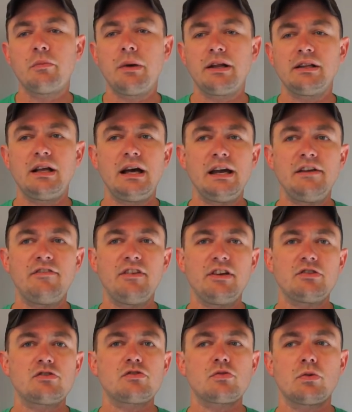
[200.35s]
my life
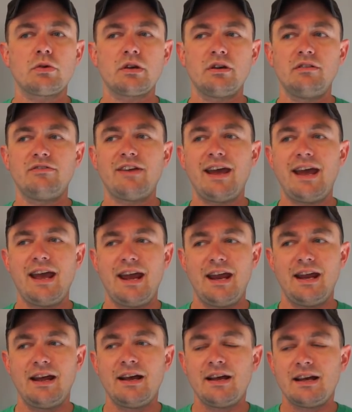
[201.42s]
is sort of
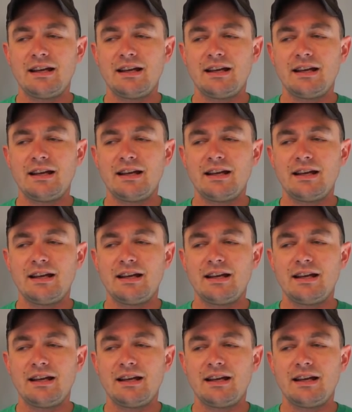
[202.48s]
a